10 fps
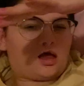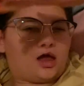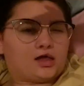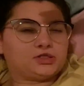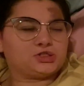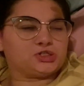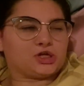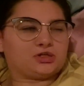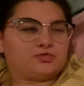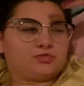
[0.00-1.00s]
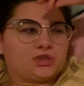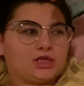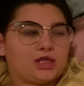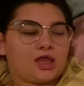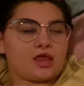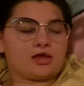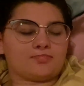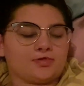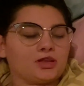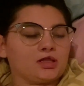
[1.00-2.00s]
I genuinely
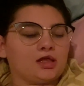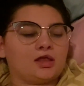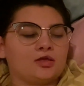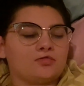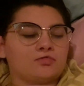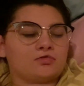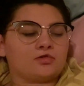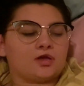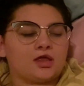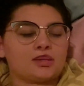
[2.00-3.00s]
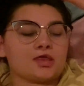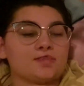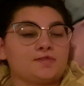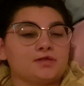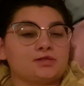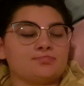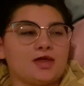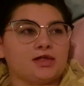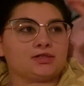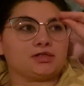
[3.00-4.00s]
can't believe that this
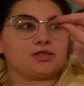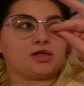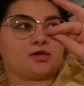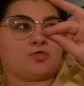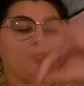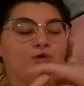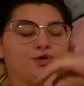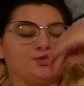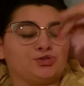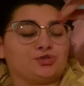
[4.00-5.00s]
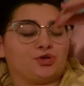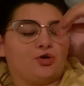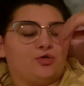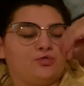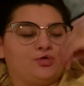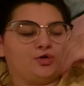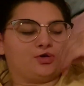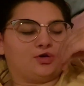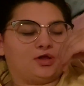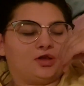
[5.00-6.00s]
man's dick was so
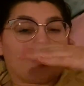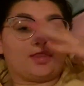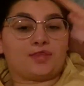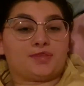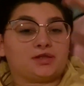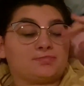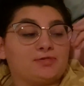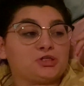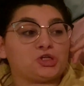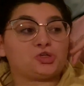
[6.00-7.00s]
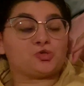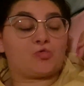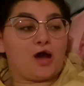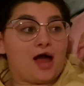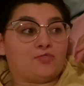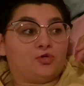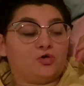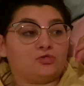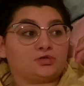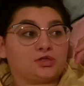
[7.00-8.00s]
good that this bitch
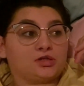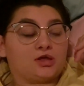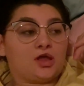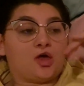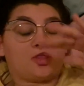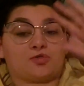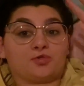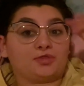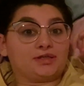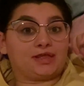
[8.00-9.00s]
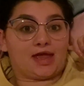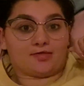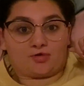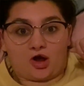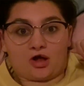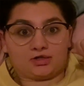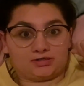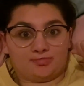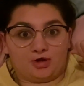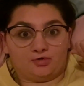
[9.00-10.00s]
traveled through the damn
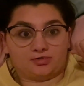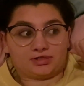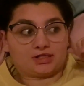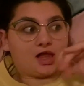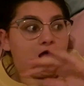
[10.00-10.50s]
cosmos.